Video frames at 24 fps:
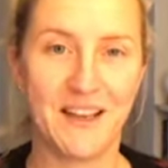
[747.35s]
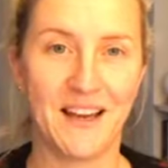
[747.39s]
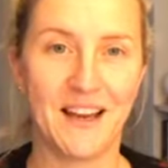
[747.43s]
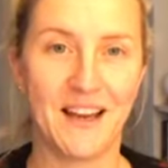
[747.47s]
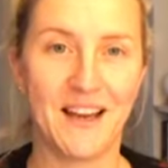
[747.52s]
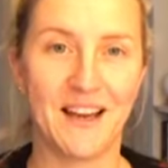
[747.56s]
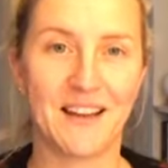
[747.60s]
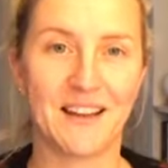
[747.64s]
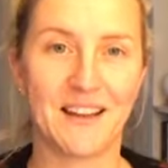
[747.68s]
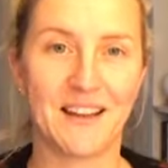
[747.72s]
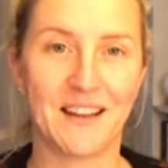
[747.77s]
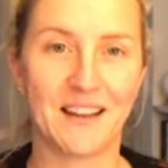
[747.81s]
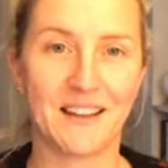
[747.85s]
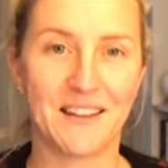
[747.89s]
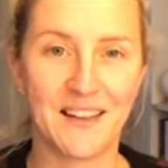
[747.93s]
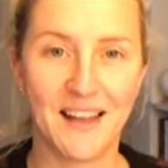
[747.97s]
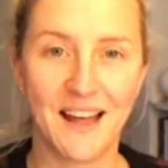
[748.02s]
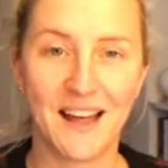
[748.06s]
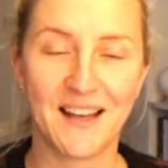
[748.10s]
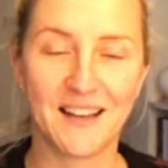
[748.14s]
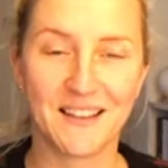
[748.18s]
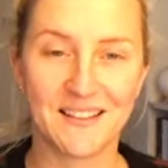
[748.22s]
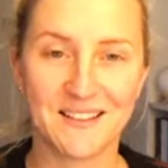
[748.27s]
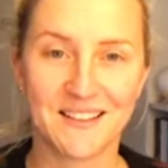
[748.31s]
And
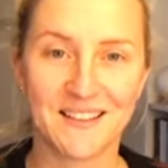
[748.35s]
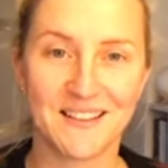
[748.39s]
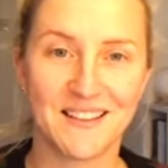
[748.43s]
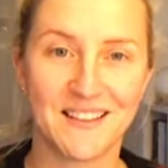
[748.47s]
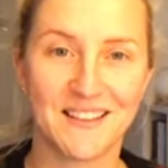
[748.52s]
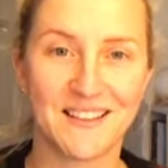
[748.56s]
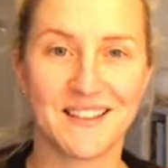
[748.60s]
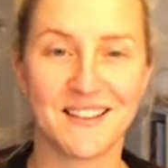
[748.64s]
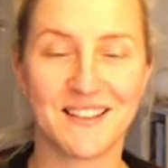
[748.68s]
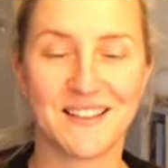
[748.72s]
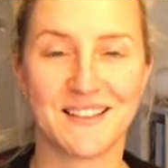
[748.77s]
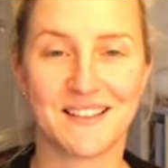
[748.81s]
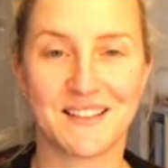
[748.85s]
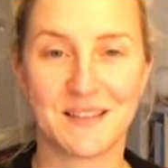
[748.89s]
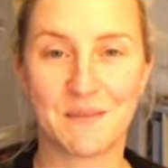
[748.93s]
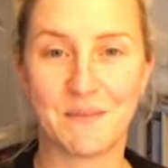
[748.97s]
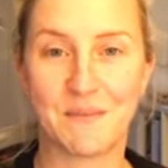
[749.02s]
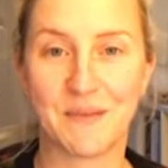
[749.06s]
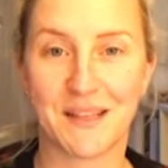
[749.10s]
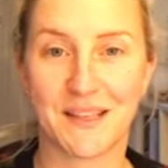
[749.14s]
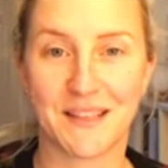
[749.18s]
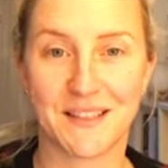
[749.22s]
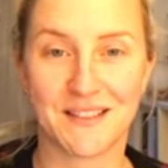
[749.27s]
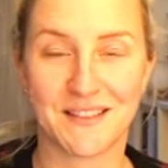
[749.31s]
that is the
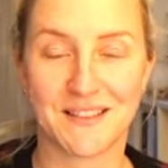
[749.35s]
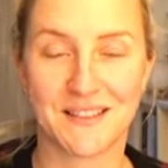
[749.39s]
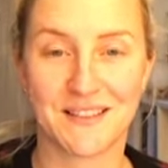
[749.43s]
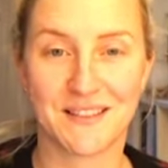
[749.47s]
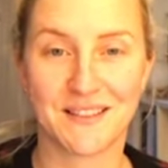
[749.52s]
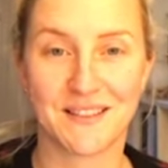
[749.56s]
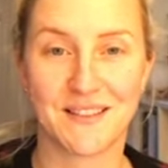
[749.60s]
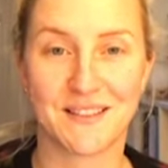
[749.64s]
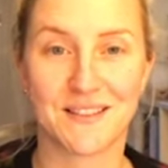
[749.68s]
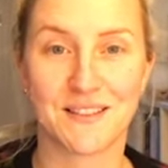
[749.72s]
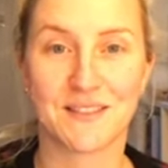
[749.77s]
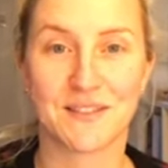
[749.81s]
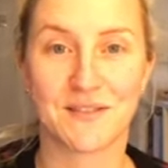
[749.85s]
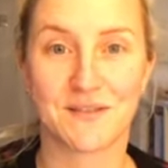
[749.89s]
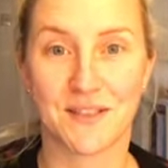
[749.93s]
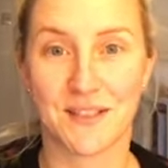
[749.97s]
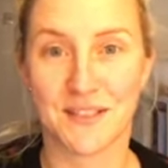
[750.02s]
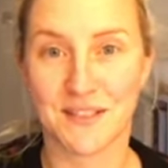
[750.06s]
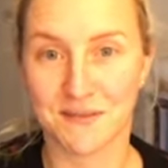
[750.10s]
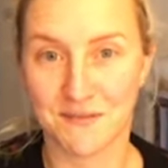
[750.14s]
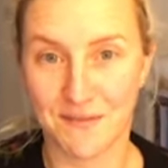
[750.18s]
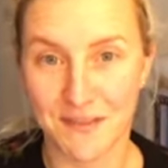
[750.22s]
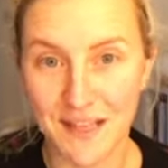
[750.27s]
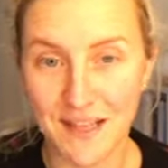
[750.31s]
biggest
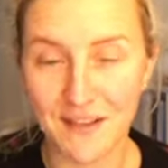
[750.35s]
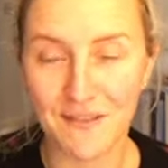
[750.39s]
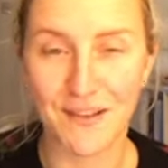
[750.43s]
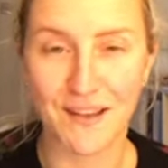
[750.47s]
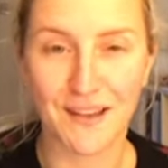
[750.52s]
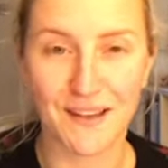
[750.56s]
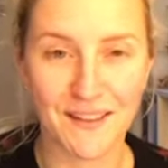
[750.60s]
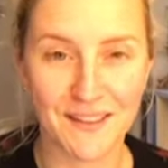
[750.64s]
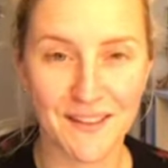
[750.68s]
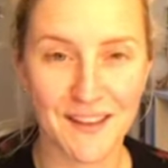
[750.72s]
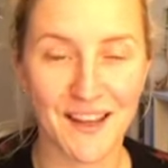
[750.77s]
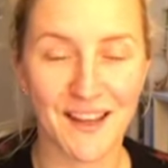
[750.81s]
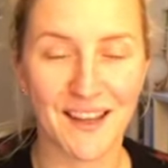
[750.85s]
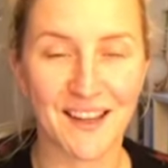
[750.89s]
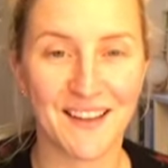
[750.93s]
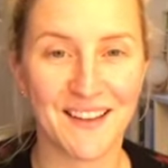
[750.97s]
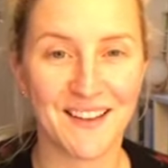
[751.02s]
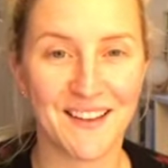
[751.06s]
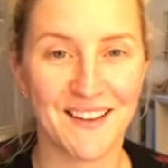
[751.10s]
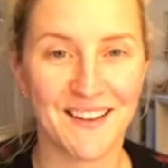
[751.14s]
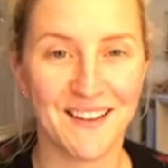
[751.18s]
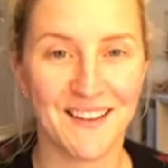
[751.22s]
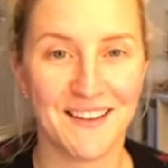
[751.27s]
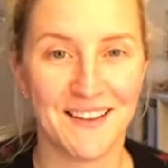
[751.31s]
stress relieving thing
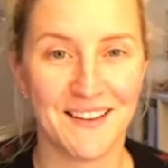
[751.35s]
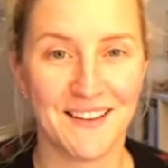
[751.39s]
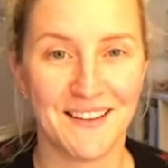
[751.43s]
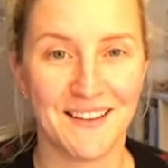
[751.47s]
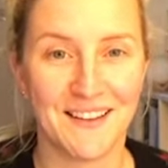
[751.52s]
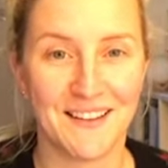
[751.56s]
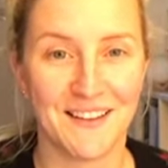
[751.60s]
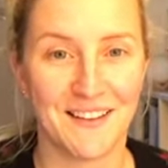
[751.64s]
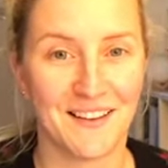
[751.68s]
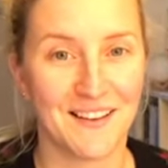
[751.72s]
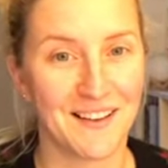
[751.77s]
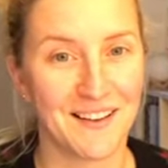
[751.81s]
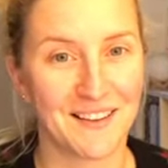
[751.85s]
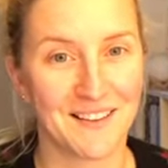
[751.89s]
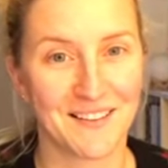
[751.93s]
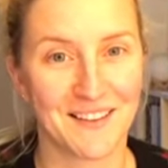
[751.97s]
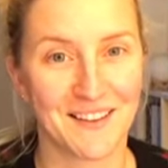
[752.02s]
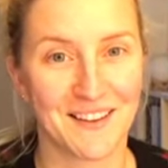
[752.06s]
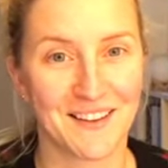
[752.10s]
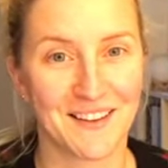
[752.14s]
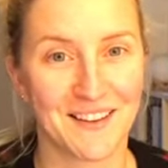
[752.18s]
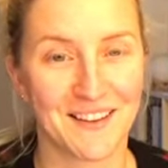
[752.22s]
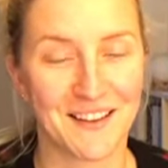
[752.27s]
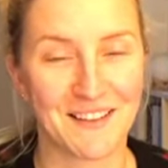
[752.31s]
I think
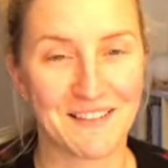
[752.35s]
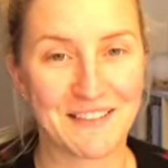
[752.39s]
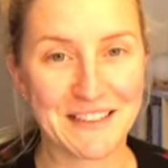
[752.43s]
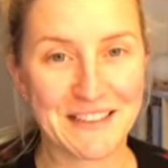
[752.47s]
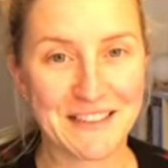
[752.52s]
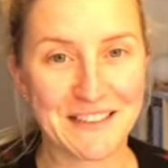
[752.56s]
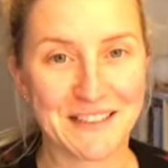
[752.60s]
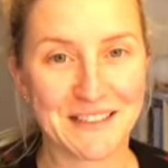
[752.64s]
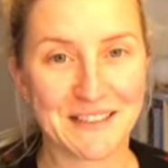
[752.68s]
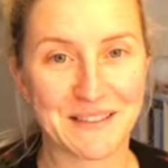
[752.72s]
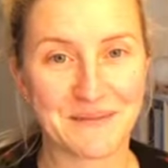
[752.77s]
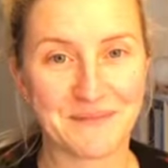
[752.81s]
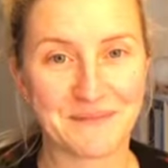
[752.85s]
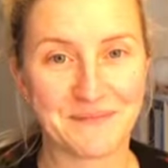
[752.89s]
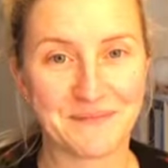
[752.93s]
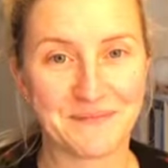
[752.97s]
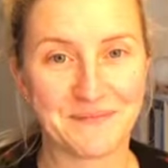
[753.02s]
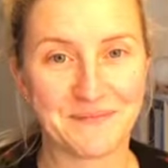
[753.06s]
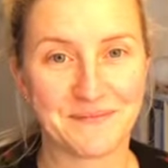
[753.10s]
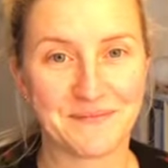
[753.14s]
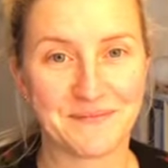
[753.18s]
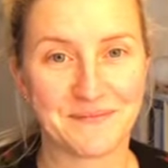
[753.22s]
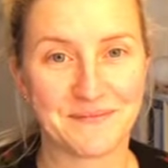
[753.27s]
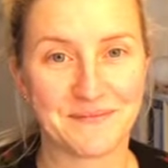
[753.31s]
there is.
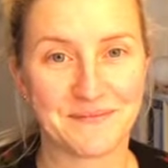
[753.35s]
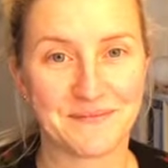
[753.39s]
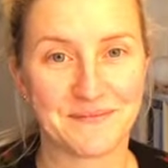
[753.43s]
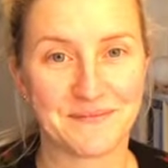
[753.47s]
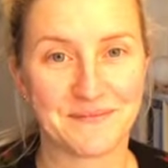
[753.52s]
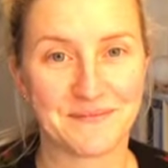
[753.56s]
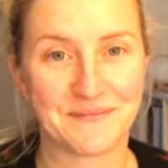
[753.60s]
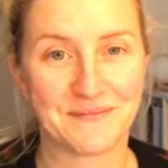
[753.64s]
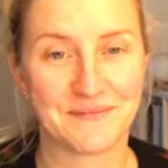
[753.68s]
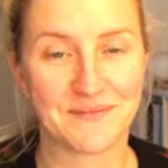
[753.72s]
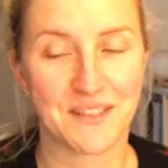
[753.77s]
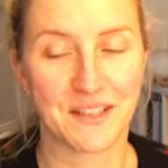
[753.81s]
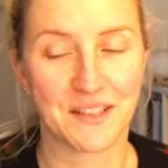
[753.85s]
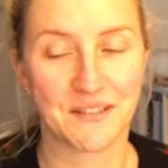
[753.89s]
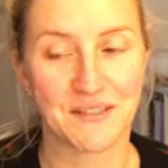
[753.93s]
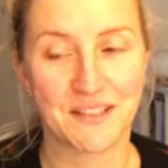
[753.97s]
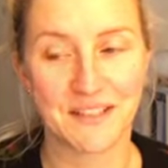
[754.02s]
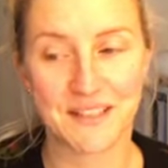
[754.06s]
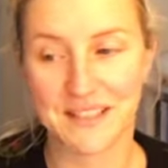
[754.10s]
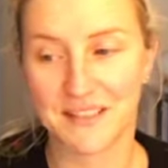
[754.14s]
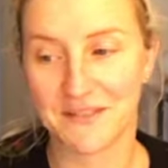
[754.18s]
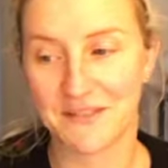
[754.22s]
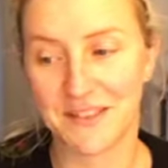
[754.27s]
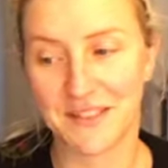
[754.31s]
The
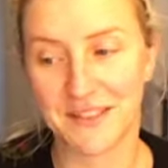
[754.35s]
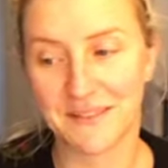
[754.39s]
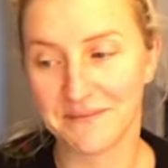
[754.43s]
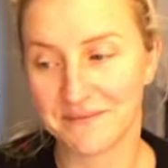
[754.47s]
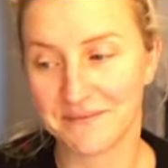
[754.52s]
rest of it,